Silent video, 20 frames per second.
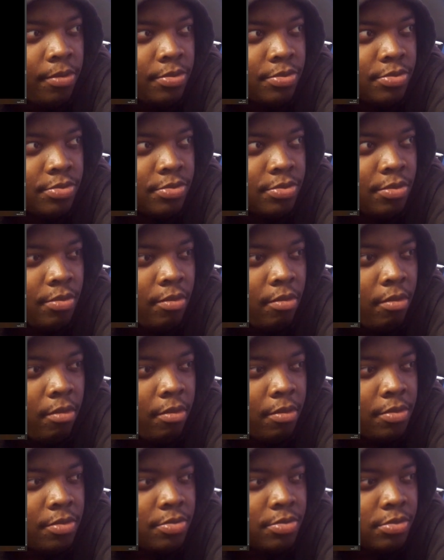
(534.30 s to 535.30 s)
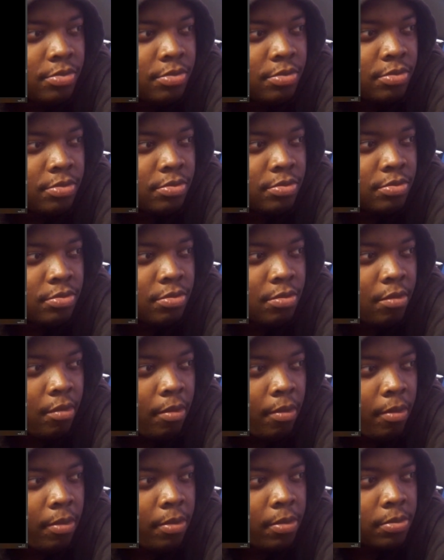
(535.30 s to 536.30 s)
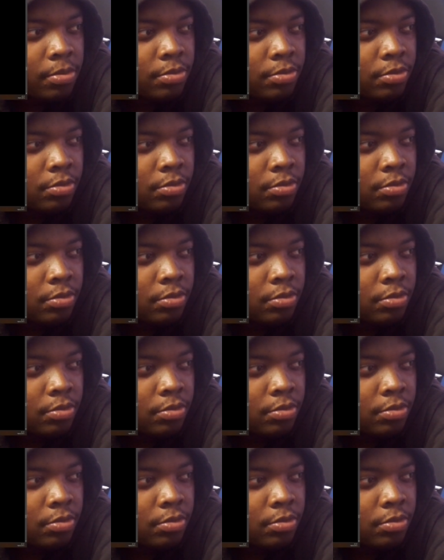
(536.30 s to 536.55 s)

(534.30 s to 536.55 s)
No one is speaking in this clip.